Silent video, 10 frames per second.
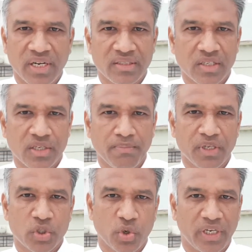it is a
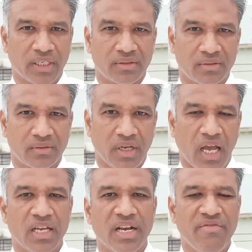simple story,
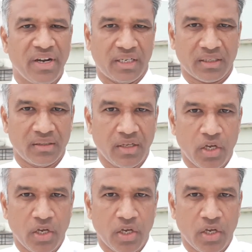an event.